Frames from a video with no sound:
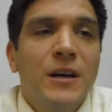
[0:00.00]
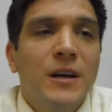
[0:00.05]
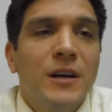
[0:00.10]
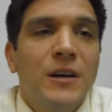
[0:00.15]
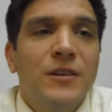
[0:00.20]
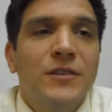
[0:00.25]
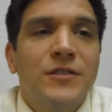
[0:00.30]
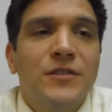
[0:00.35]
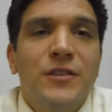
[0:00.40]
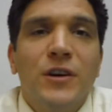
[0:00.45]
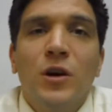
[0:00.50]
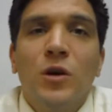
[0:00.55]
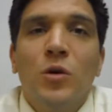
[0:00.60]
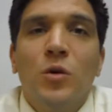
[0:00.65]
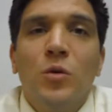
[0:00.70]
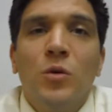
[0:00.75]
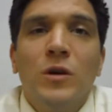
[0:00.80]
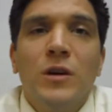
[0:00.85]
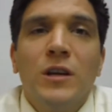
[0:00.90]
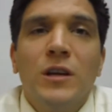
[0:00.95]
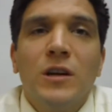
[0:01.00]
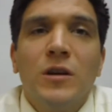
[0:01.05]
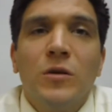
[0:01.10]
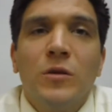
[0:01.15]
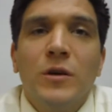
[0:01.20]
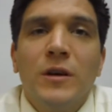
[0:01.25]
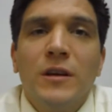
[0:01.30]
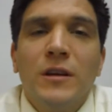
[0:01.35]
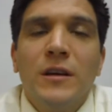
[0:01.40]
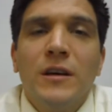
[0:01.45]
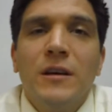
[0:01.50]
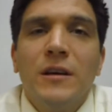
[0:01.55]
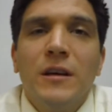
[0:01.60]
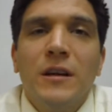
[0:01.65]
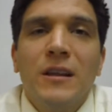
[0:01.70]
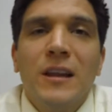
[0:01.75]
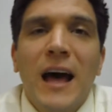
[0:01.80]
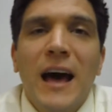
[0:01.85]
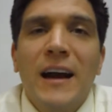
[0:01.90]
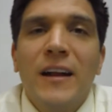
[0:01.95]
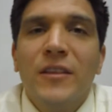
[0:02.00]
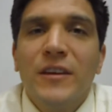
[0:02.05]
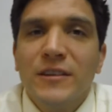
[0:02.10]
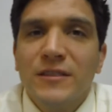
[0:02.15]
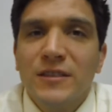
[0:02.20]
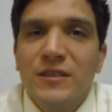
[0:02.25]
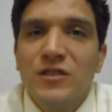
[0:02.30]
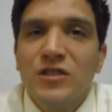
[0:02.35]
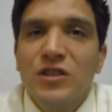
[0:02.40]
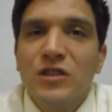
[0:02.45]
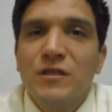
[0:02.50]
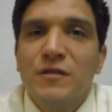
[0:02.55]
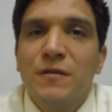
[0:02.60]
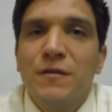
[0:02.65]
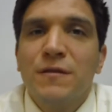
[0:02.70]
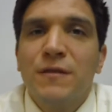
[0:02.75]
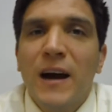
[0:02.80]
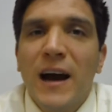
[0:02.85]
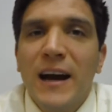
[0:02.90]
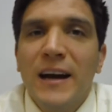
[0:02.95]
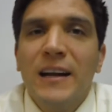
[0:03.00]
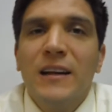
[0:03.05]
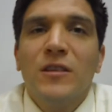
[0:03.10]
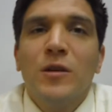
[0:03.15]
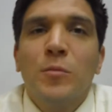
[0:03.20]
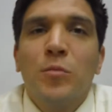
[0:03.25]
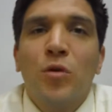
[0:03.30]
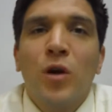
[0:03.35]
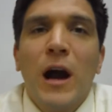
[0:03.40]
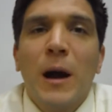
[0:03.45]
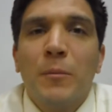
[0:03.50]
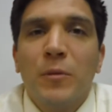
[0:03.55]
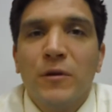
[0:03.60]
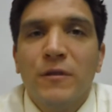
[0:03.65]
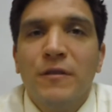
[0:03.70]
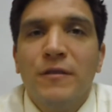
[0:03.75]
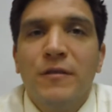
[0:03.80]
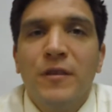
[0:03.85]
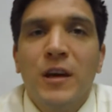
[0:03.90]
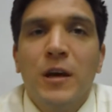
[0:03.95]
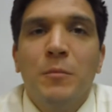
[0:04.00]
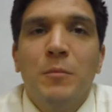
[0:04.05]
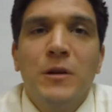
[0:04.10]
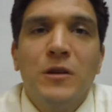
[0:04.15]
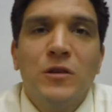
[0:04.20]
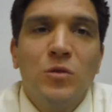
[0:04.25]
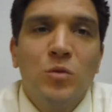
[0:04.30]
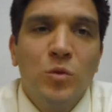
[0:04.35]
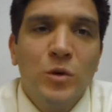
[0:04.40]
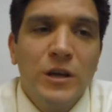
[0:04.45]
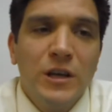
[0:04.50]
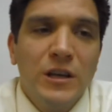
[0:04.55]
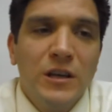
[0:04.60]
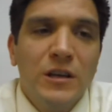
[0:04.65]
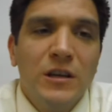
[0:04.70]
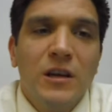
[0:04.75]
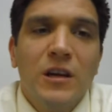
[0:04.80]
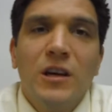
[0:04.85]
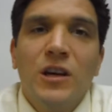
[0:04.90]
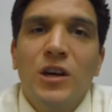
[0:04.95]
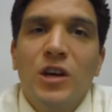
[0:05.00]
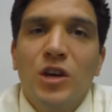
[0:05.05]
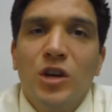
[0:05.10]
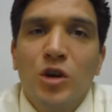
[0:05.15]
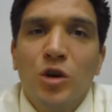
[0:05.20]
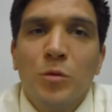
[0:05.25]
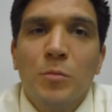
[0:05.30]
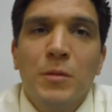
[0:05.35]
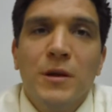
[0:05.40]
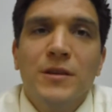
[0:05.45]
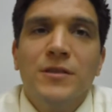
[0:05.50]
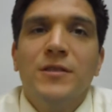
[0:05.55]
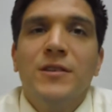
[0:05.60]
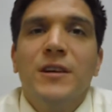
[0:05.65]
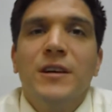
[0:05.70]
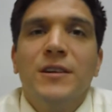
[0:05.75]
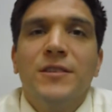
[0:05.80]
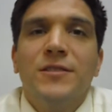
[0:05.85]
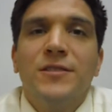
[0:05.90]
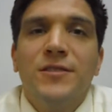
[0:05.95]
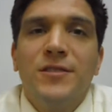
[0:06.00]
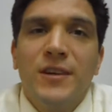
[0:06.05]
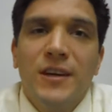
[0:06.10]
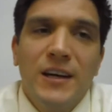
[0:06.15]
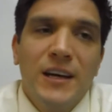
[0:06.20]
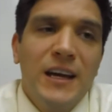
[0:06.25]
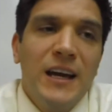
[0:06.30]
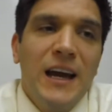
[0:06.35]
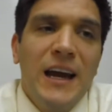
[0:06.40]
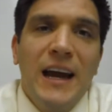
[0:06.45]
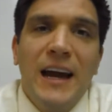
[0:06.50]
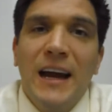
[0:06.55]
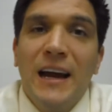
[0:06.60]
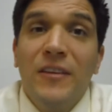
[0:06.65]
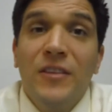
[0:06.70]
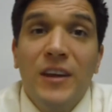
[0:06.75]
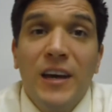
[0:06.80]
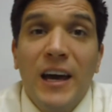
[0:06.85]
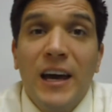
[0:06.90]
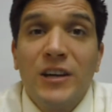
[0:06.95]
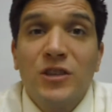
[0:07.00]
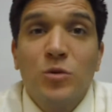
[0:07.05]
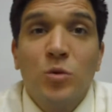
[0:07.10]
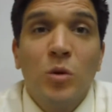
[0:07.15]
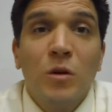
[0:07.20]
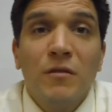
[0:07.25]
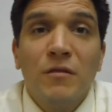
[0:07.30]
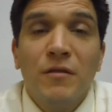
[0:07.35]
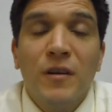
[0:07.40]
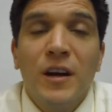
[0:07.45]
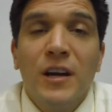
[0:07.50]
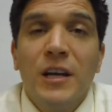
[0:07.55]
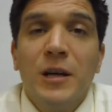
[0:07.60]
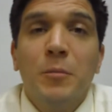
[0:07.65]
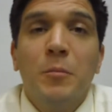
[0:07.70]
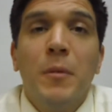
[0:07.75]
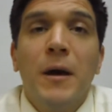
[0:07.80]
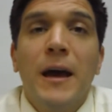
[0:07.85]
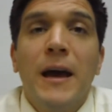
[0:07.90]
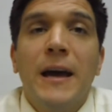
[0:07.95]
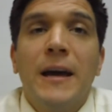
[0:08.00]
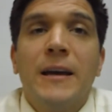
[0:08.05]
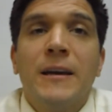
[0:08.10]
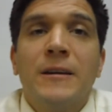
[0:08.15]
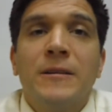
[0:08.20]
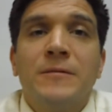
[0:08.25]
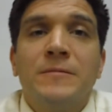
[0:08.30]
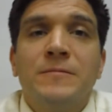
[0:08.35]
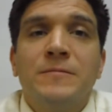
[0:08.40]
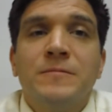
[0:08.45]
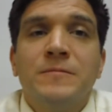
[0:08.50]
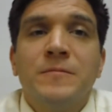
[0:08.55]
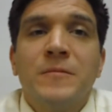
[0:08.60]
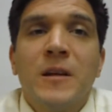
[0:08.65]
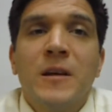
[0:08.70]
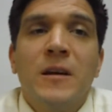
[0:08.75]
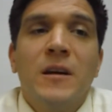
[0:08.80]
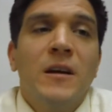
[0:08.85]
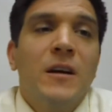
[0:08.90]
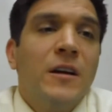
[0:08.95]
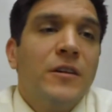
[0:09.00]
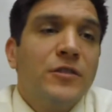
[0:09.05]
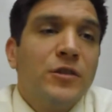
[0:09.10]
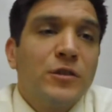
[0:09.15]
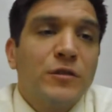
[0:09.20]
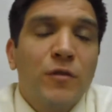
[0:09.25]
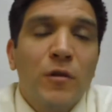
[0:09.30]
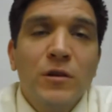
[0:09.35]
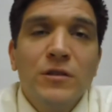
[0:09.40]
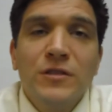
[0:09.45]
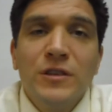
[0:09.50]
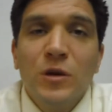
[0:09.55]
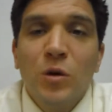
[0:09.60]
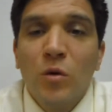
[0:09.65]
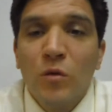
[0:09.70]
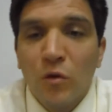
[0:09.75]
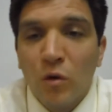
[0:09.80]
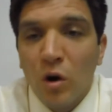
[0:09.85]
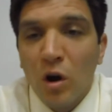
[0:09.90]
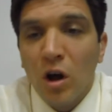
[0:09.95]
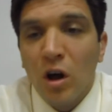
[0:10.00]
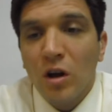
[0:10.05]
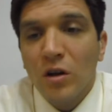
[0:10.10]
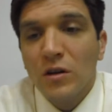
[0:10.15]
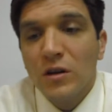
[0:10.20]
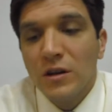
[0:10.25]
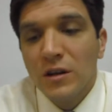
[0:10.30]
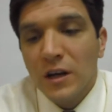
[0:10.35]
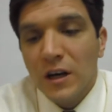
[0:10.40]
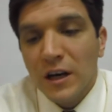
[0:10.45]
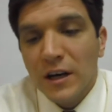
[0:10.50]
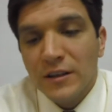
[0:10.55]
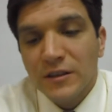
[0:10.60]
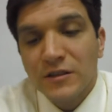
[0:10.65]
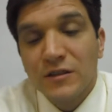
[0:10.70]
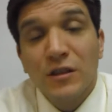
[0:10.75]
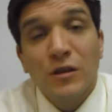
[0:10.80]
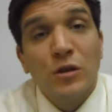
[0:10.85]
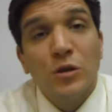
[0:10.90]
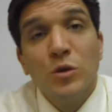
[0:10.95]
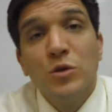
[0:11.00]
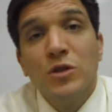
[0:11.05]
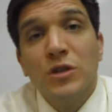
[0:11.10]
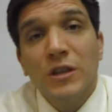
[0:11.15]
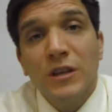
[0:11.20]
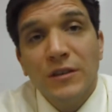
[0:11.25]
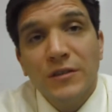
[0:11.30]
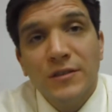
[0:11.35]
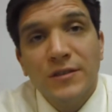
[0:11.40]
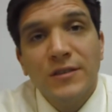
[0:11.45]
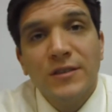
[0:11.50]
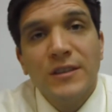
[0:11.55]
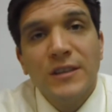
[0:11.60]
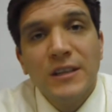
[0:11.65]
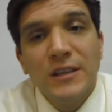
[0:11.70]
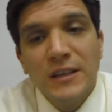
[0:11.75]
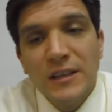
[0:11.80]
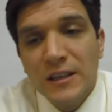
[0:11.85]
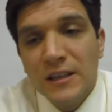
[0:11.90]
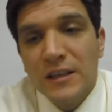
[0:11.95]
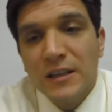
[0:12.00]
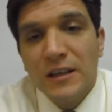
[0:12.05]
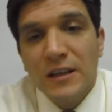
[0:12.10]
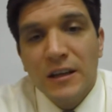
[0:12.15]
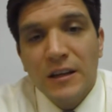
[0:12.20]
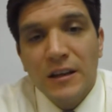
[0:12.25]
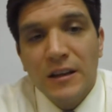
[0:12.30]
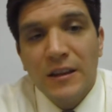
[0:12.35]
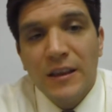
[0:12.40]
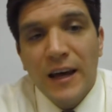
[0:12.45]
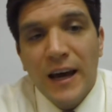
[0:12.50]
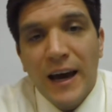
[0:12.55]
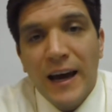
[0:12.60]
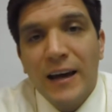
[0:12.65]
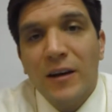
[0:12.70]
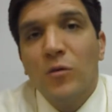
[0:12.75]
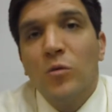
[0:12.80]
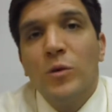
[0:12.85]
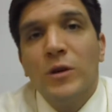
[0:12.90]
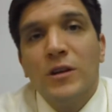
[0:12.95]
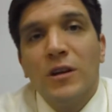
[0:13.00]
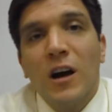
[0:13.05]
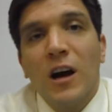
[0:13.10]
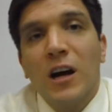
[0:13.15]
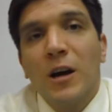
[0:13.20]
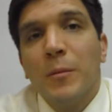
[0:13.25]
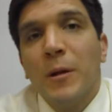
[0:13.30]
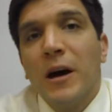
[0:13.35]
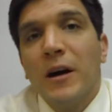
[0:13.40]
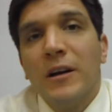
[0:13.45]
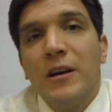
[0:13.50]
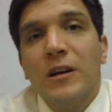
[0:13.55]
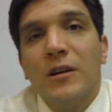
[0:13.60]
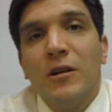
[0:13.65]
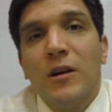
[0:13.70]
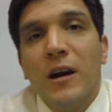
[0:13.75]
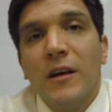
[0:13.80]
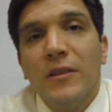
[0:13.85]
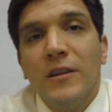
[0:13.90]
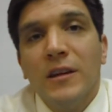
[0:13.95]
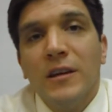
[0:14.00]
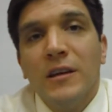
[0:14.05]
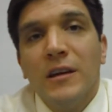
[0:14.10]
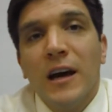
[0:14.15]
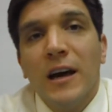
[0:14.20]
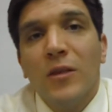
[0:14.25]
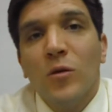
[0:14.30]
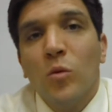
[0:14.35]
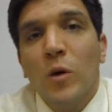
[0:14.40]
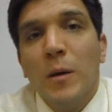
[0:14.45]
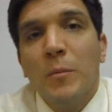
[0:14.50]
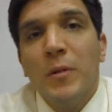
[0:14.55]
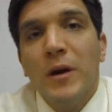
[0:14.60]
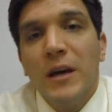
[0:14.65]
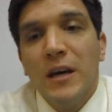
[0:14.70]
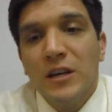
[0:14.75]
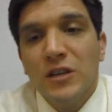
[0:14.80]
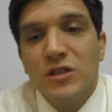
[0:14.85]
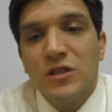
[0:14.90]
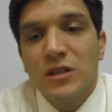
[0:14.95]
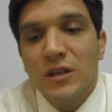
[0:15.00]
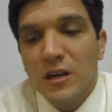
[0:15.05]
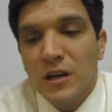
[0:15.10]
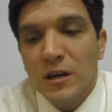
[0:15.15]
So, a lot of this is just finding the proper fit between your business and the actual funding bank. So as far as the overall solutions that we talk about here on the webpage,